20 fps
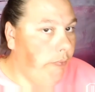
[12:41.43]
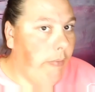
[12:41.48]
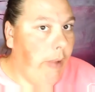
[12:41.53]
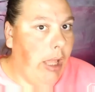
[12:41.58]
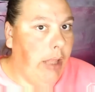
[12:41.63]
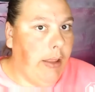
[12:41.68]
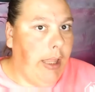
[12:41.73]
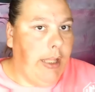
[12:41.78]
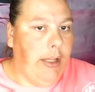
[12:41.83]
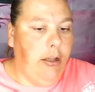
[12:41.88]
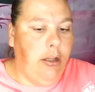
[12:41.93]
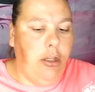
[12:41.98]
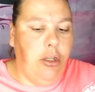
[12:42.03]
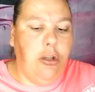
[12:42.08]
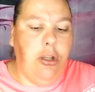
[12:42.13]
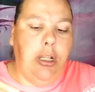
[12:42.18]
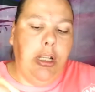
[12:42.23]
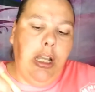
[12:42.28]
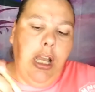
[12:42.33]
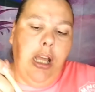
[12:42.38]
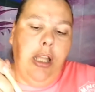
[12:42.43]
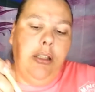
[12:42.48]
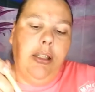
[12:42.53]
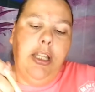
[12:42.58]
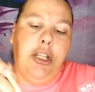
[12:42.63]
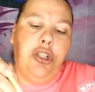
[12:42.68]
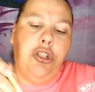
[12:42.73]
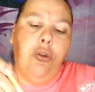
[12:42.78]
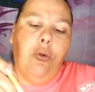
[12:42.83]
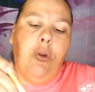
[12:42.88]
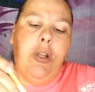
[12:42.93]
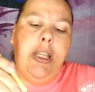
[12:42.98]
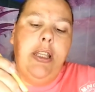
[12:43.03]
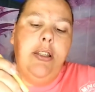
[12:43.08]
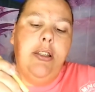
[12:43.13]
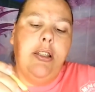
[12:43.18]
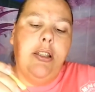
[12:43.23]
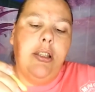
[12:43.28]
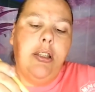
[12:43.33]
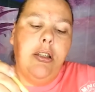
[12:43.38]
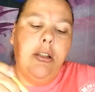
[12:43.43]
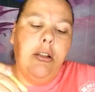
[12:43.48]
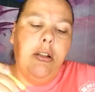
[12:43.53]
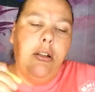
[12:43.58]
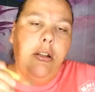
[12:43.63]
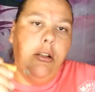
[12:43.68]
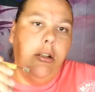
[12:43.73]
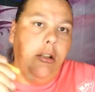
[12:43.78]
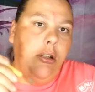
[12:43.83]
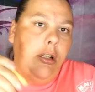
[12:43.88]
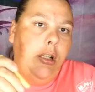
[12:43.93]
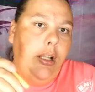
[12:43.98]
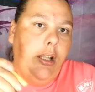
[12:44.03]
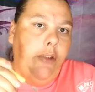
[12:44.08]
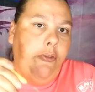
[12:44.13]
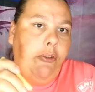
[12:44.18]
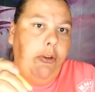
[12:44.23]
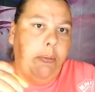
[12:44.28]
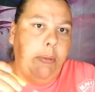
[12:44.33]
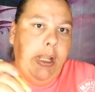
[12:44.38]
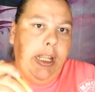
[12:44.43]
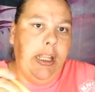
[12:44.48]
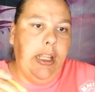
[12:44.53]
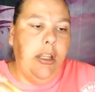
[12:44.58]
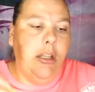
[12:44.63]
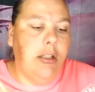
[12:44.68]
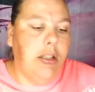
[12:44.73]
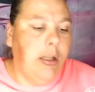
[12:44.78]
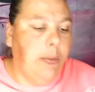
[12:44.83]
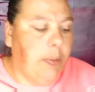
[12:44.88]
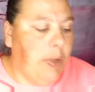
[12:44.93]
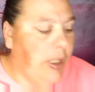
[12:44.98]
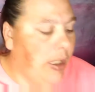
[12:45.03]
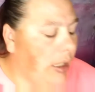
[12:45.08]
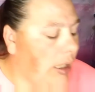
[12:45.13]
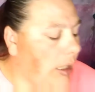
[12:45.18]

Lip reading: like you could cut like joints if you're making something that